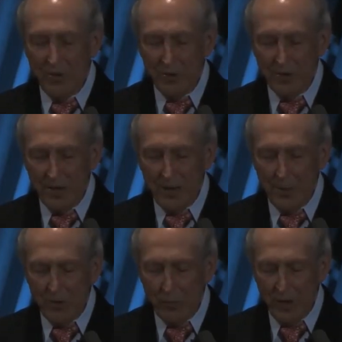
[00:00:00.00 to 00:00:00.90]
on
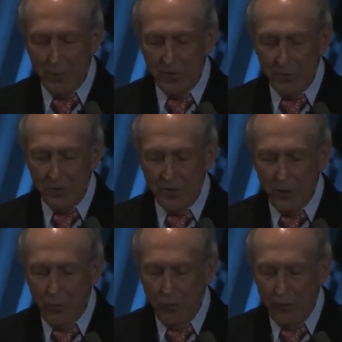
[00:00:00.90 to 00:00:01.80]
dynamic RAMs with an
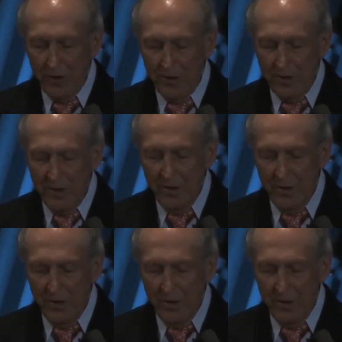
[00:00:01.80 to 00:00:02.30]
old friend